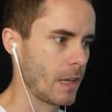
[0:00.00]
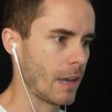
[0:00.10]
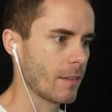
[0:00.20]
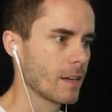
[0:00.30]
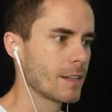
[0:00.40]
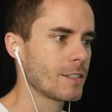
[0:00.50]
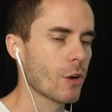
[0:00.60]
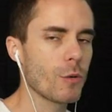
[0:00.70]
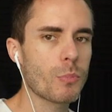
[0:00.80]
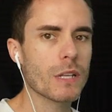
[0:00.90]
Yeah,
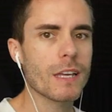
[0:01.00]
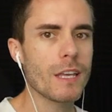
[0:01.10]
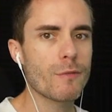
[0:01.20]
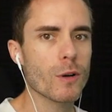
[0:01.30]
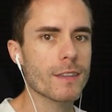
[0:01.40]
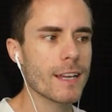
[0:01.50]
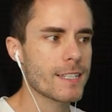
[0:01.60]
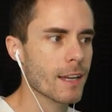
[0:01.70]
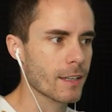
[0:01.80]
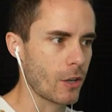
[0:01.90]
don't believe what they
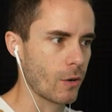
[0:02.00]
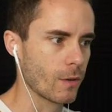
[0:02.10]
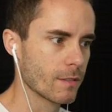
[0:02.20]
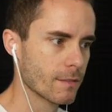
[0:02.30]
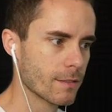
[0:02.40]
tell you.